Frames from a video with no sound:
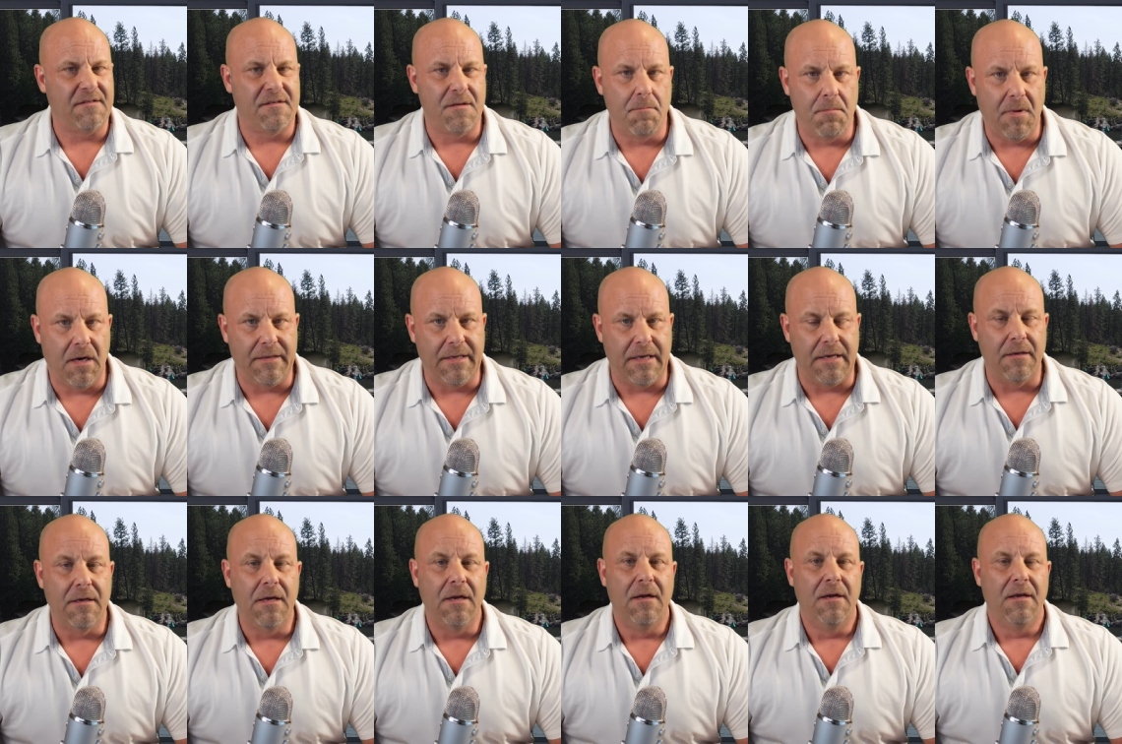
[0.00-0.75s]
the
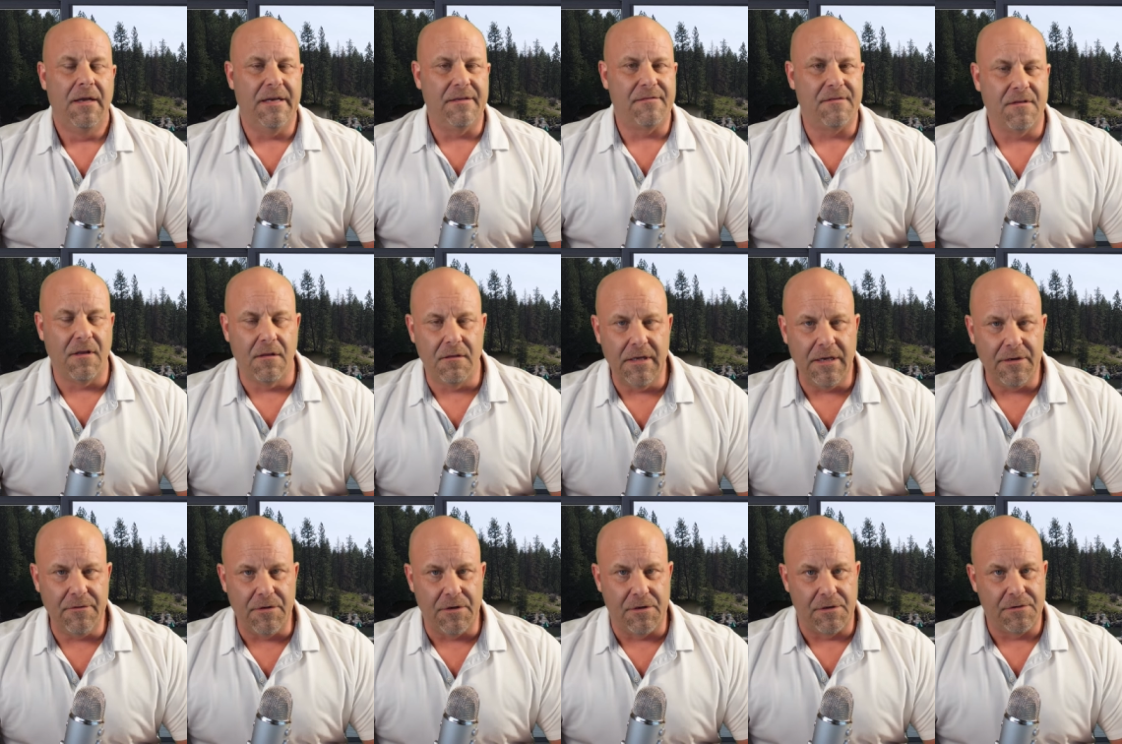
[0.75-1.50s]
money. It's the
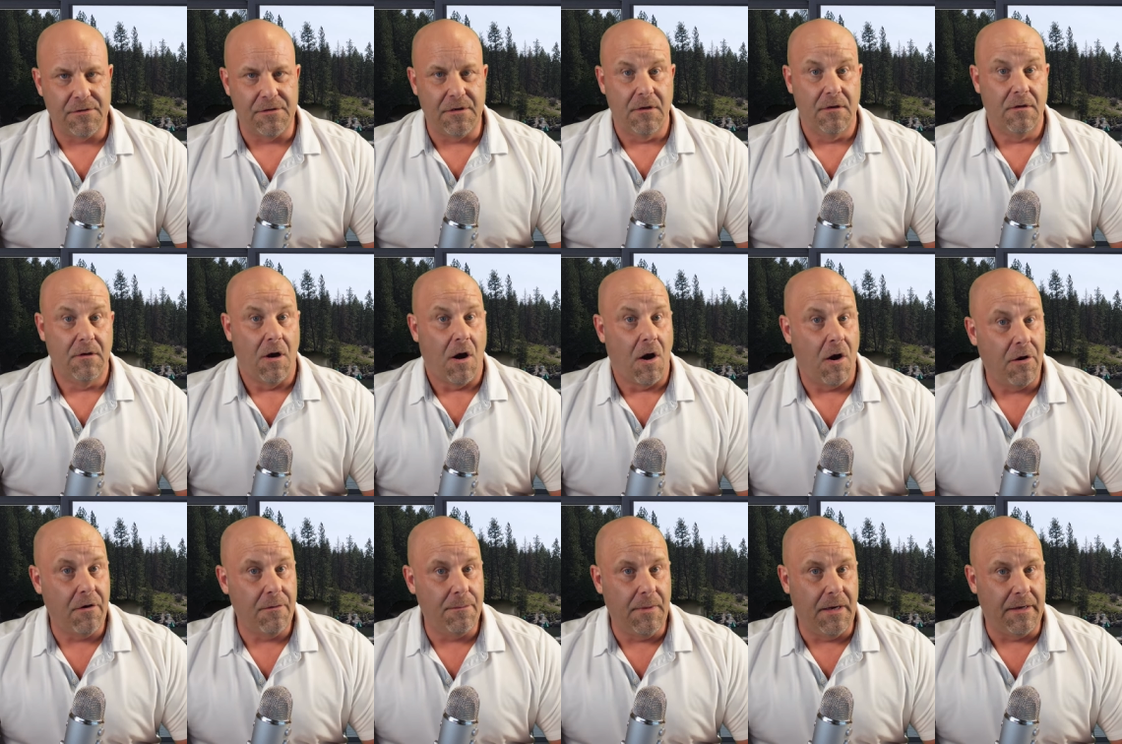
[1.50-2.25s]
lenders.
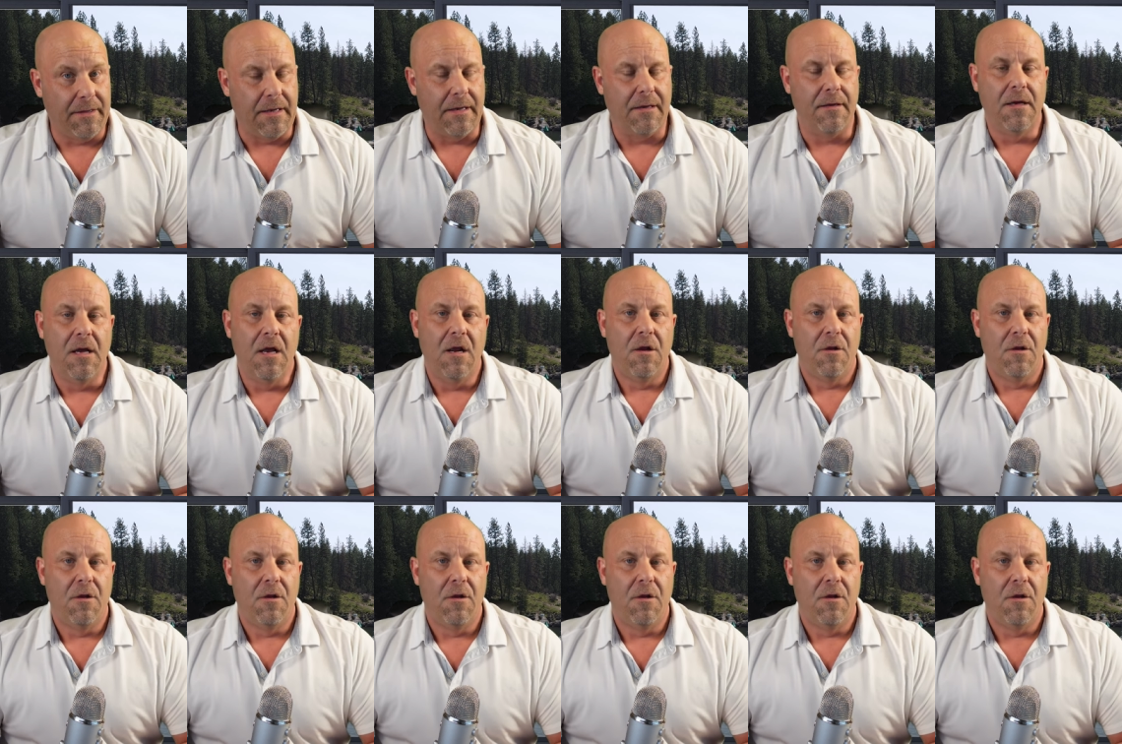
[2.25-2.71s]
Hard money.